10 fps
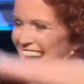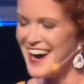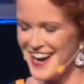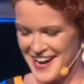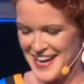
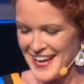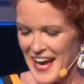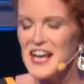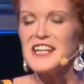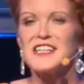Hi.
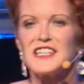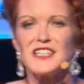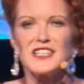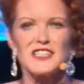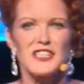
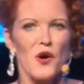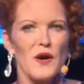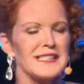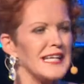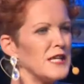
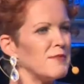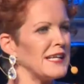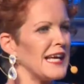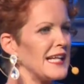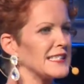So is
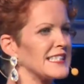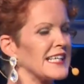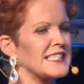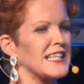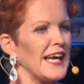anybody else
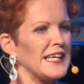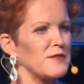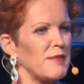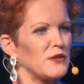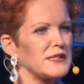excited
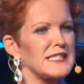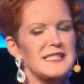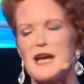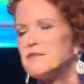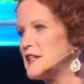about the
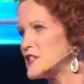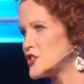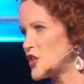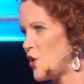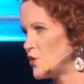Stepping
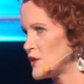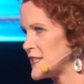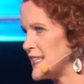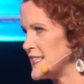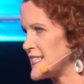
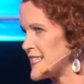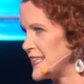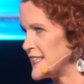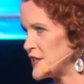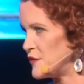Stones
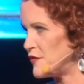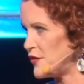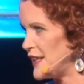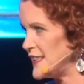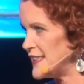incentive?